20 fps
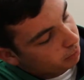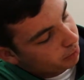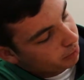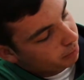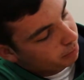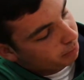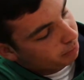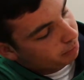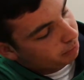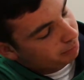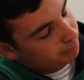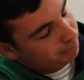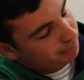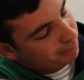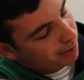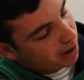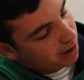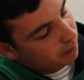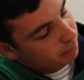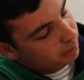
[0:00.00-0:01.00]
On the
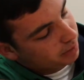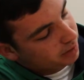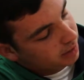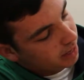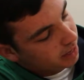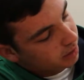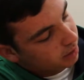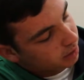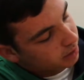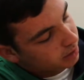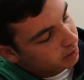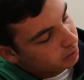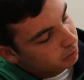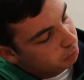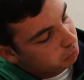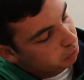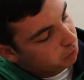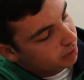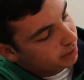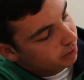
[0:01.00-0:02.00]
bottom center, it says
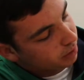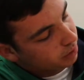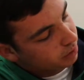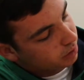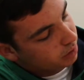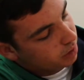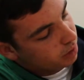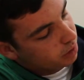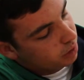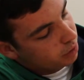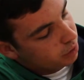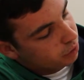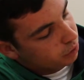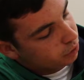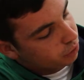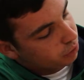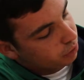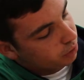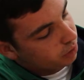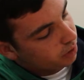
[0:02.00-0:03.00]
players.
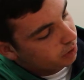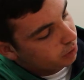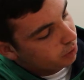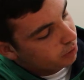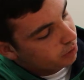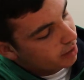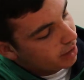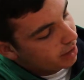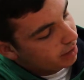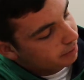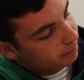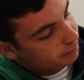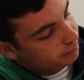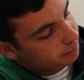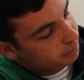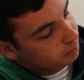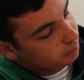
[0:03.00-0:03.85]
So you click on that,